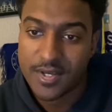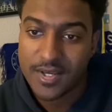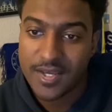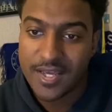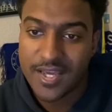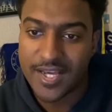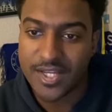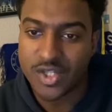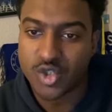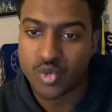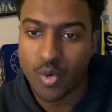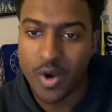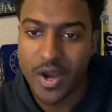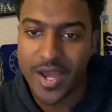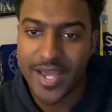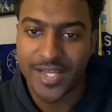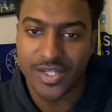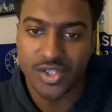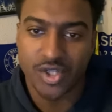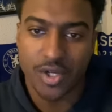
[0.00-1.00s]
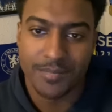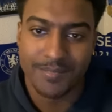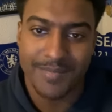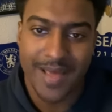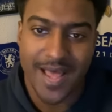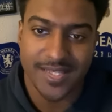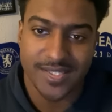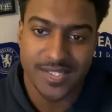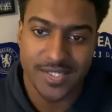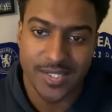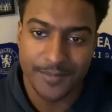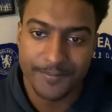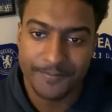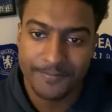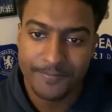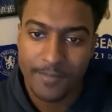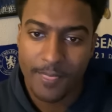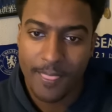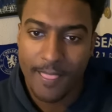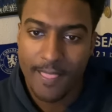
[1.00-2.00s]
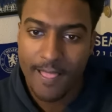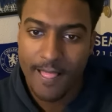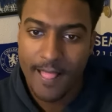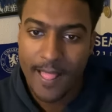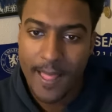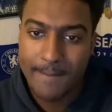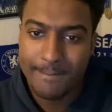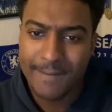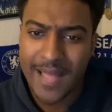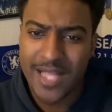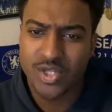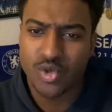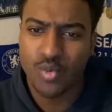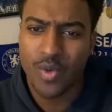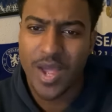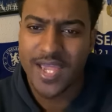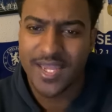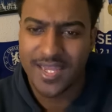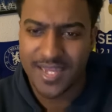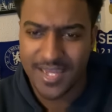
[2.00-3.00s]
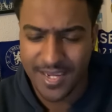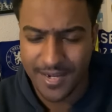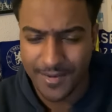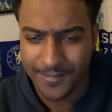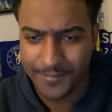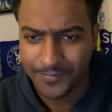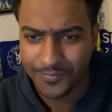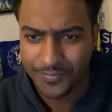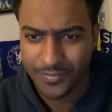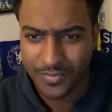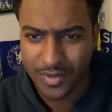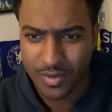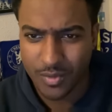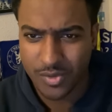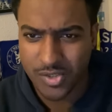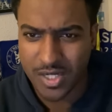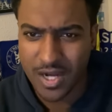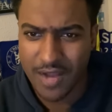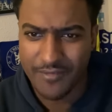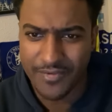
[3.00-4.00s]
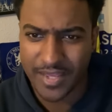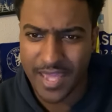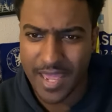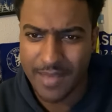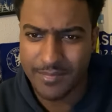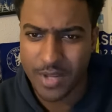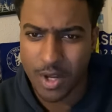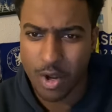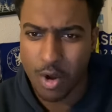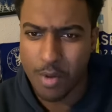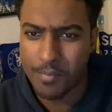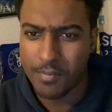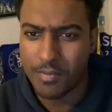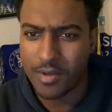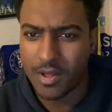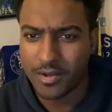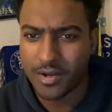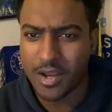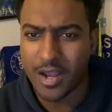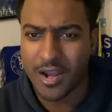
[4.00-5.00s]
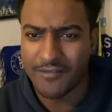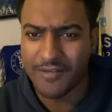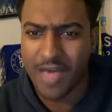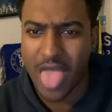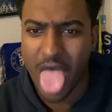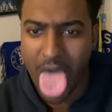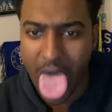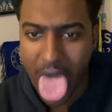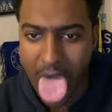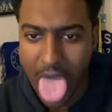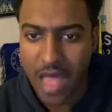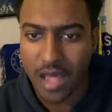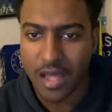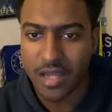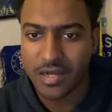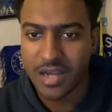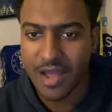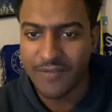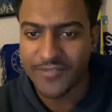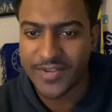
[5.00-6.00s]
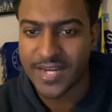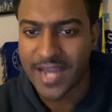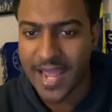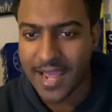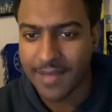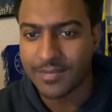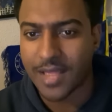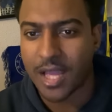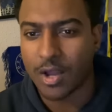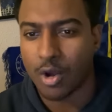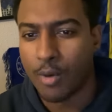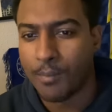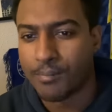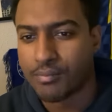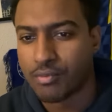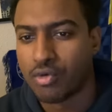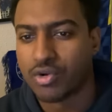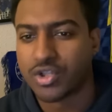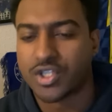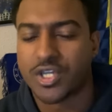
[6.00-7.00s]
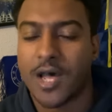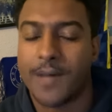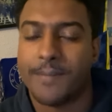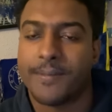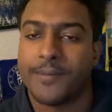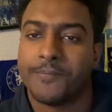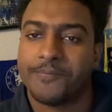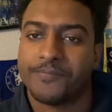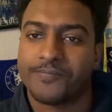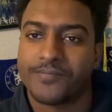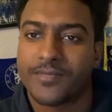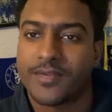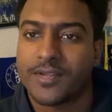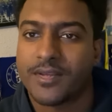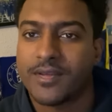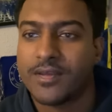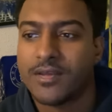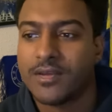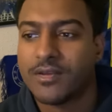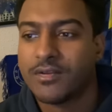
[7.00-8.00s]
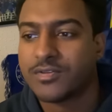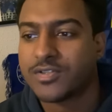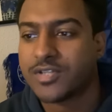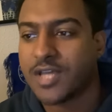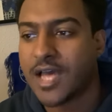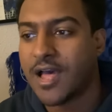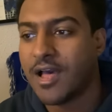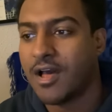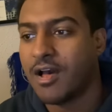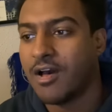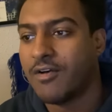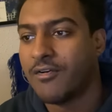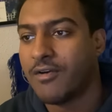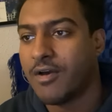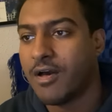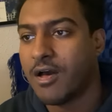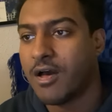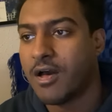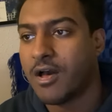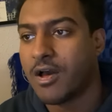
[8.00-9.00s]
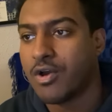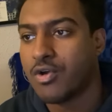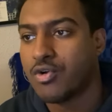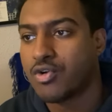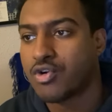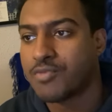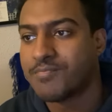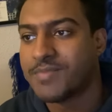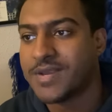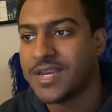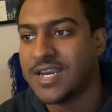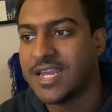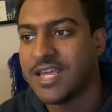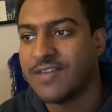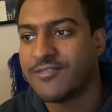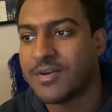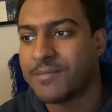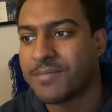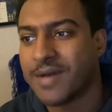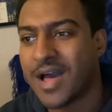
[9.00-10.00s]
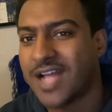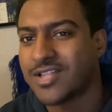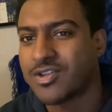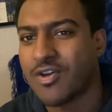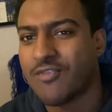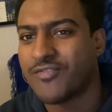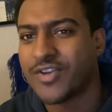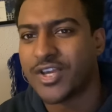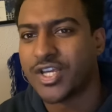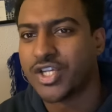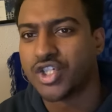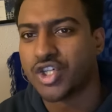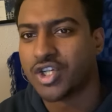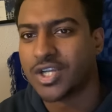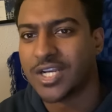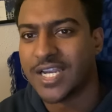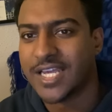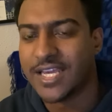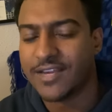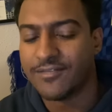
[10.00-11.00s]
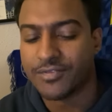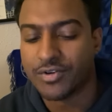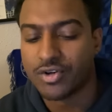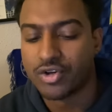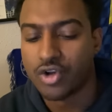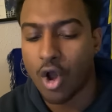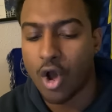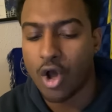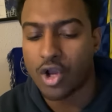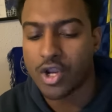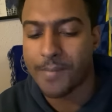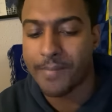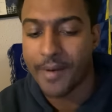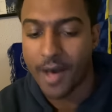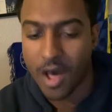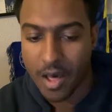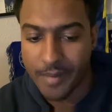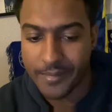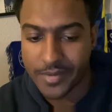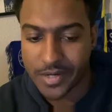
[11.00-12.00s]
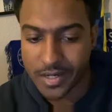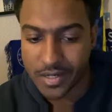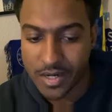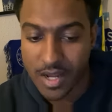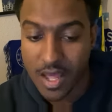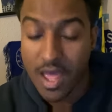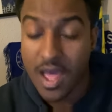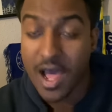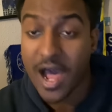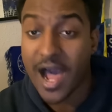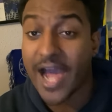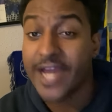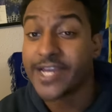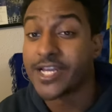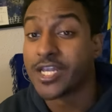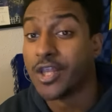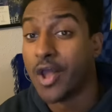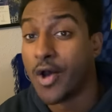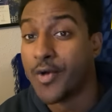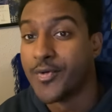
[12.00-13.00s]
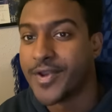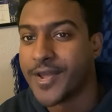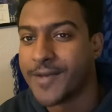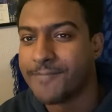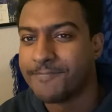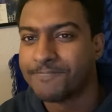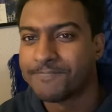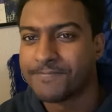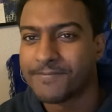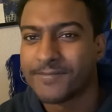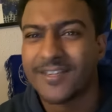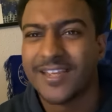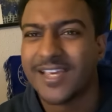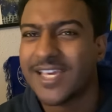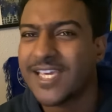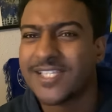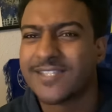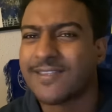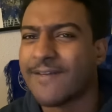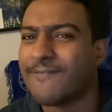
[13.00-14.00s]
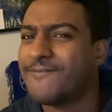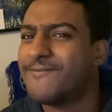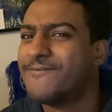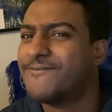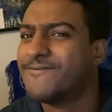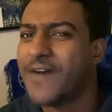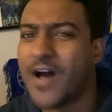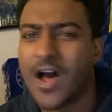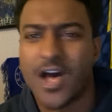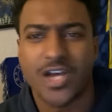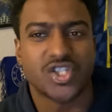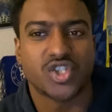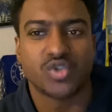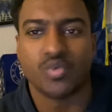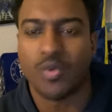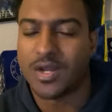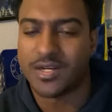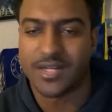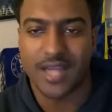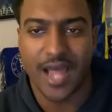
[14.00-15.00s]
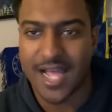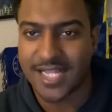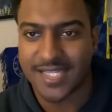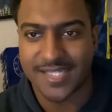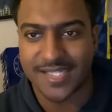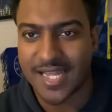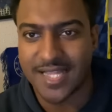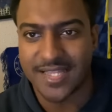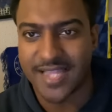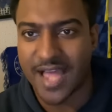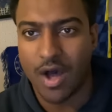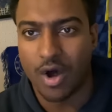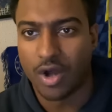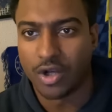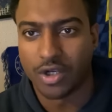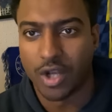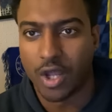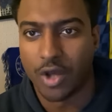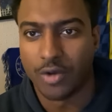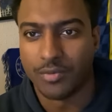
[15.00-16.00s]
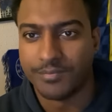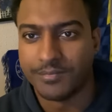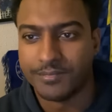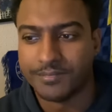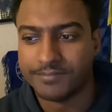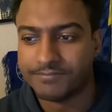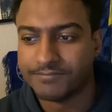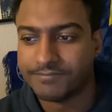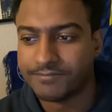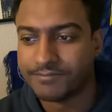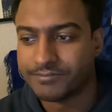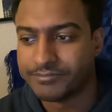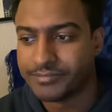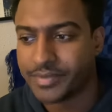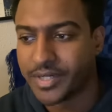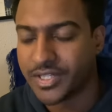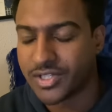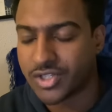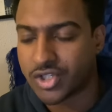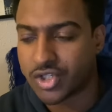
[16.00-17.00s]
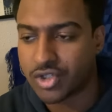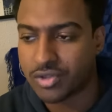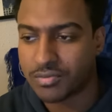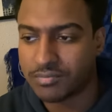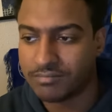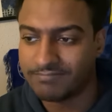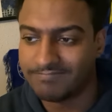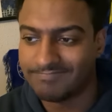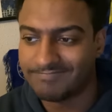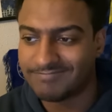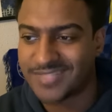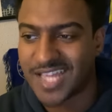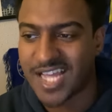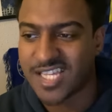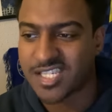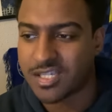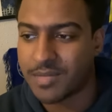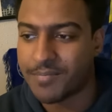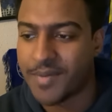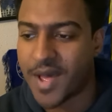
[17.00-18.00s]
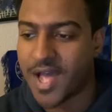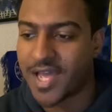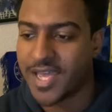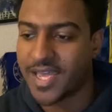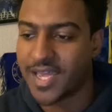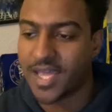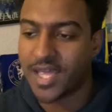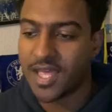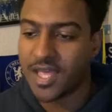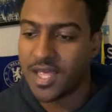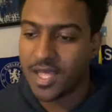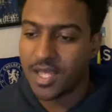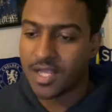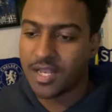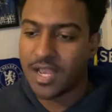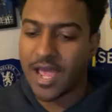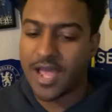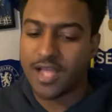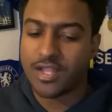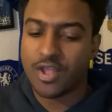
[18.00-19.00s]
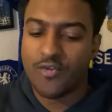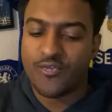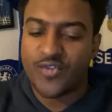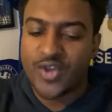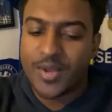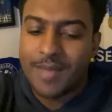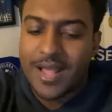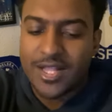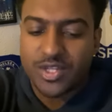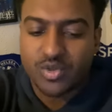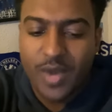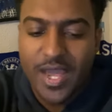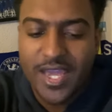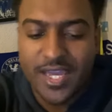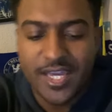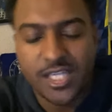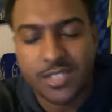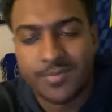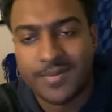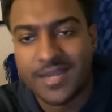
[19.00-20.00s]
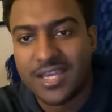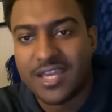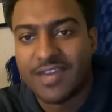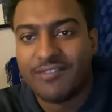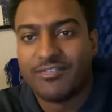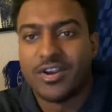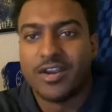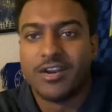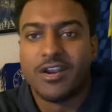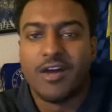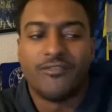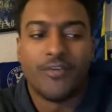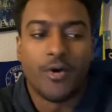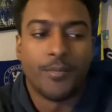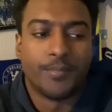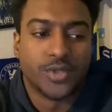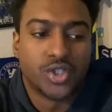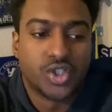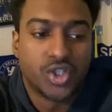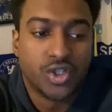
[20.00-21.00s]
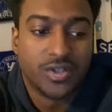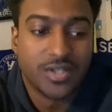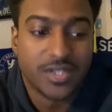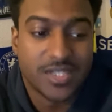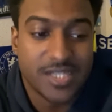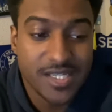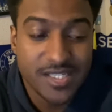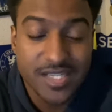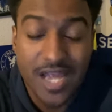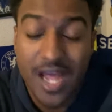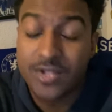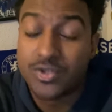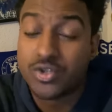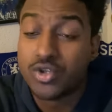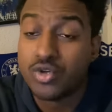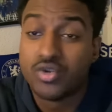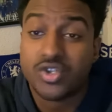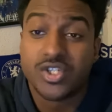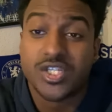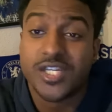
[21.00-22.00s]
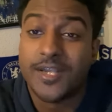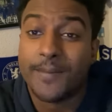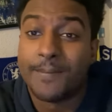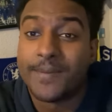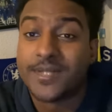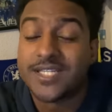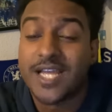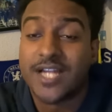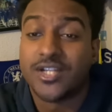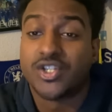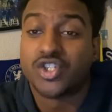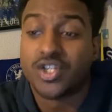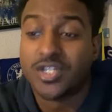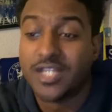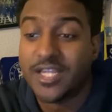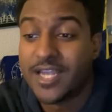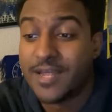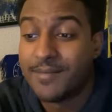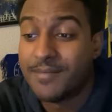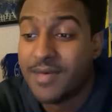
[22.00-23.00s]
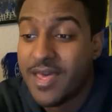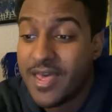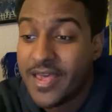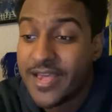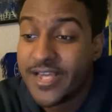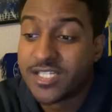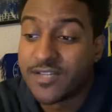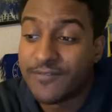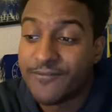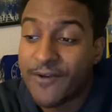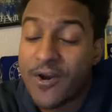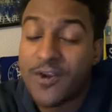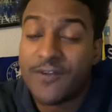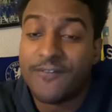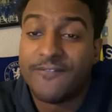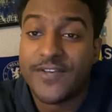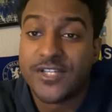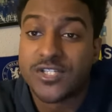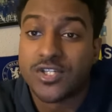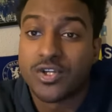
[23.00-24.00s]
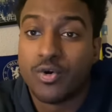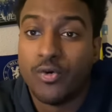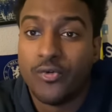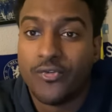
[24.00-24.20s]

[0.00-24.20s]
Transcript: it is what it is on Mattson. Madueke was another game that got another name that got brought up to who could be leaving, but I don't think he should leave. Not on a permanent. I'd loan him. He's the first one that I'd send out on loan, but that's about it. Like, I don't think Madueke's been given enough opportunities. I do see the potential in him. He's a very physical